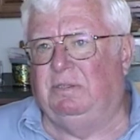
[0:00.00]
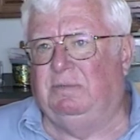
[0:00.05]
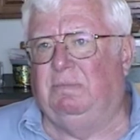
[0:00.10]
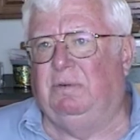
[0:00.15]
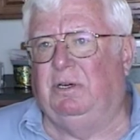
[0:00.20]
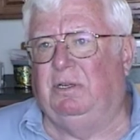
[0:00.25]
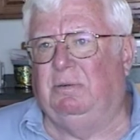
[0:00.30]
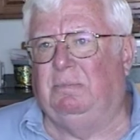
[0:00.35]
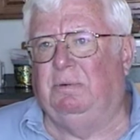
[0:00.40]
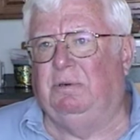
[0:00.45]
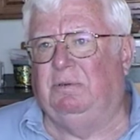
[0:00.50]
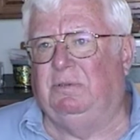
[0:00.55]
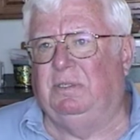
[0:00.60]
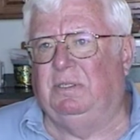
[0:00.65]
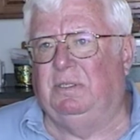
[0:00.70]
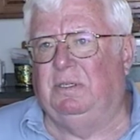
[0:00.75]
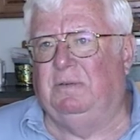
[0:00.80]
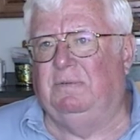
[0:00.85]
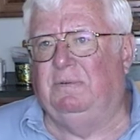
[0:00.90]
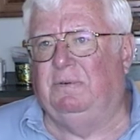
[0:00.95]
you know, smaller
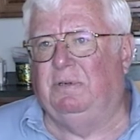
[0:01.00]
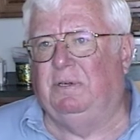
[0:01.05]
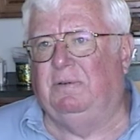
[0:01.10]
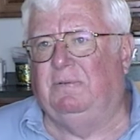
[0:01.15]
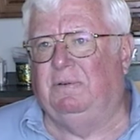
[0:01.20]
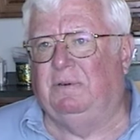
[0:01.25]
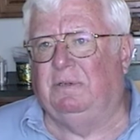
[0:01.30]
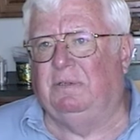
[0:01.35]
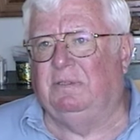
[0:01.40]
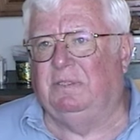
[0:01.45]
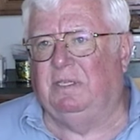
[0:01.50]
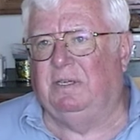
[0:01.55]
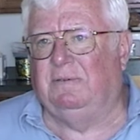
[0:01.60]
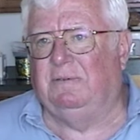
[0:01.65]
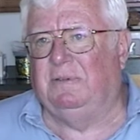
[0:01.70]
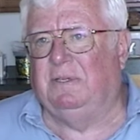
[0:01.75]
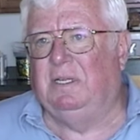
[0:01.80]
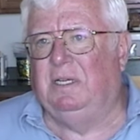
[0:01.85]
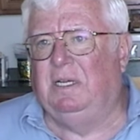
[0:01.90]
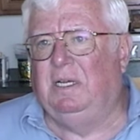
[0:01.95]
boats and the 40 40
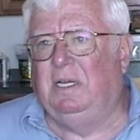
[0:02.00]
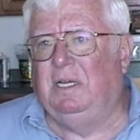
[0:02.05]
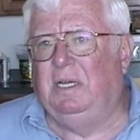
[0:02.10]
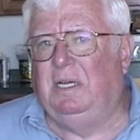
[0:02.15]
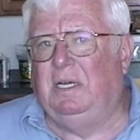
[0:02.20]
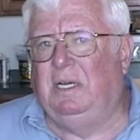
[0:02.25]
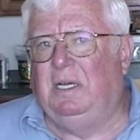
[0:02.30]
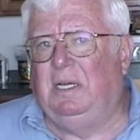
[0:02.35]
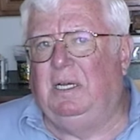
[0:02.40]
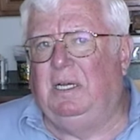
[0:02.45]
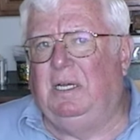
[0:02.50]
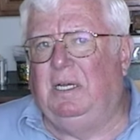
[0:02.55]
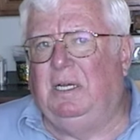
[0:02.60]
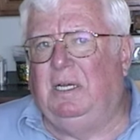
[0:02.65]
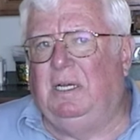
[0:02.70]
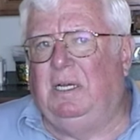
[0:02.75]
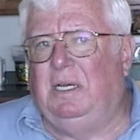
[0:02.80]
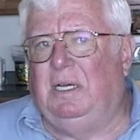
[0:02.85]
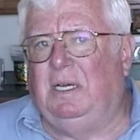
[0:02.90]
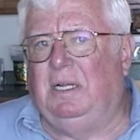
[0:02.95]
stuff,
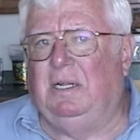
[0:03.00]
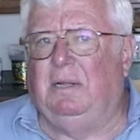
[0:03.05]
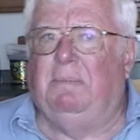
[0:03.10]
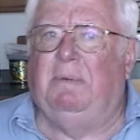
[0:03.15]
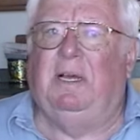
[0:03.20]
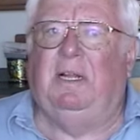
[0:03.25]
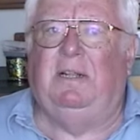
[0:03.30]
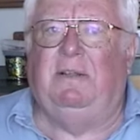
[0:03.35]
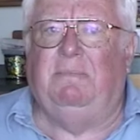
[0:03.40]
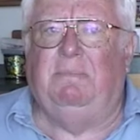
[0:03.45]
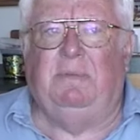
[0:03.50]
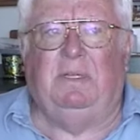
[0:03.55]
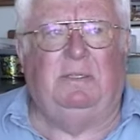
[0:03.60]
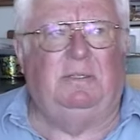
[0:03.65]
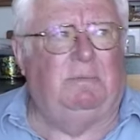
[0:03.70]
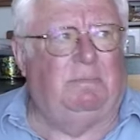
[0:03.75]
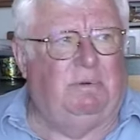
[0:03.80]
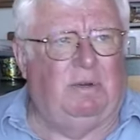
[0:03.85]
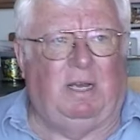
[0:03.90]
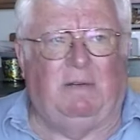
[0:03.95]
and there might even
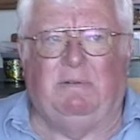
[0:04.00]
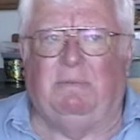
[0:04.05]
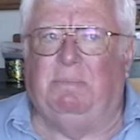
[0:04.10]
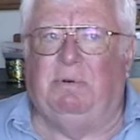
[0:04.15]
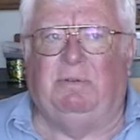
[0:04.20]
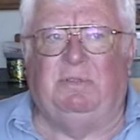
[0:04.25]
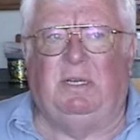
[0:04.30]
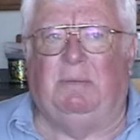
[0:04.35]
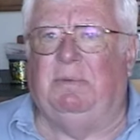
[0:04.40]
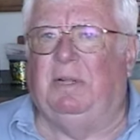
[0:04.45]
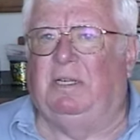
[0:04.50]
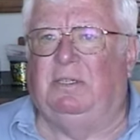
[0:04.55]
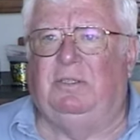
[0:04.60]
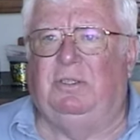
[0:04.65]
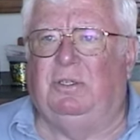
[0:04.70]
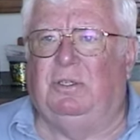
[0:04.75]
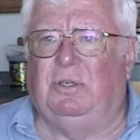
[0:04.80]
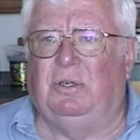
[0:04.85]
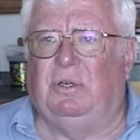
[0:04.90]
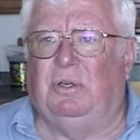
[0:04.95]
been some private boats. I'm
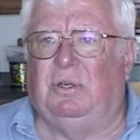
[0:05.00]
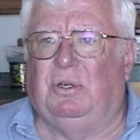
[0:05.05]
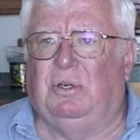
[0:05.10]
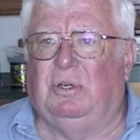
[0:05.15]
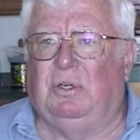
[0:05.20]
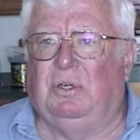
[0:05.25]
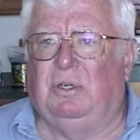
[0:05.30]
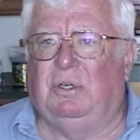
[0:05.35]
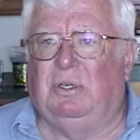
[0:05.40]
not sure.